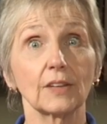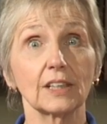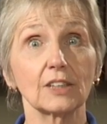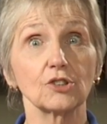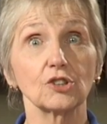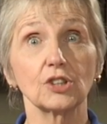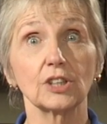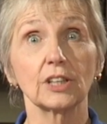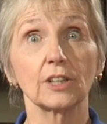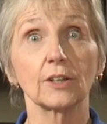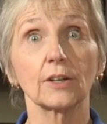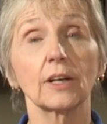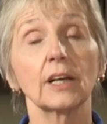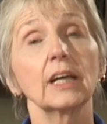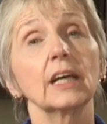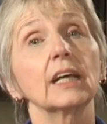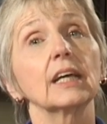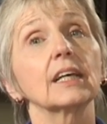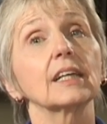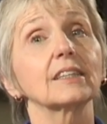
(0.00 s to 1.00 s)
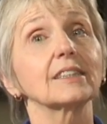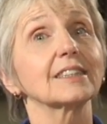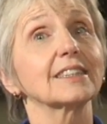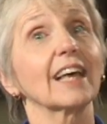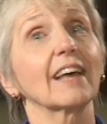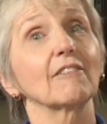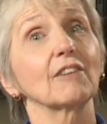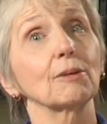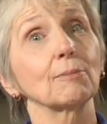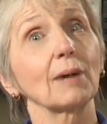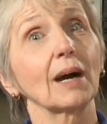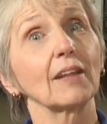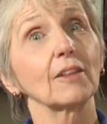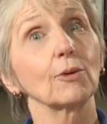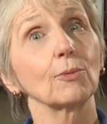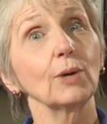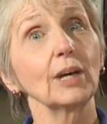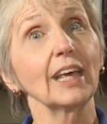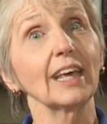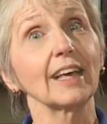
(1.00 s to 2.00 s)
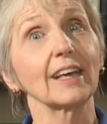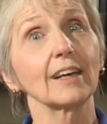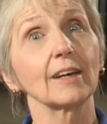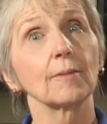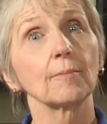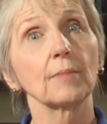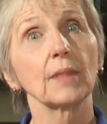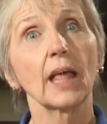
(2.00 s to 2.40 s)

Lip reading: this year is saving by the week.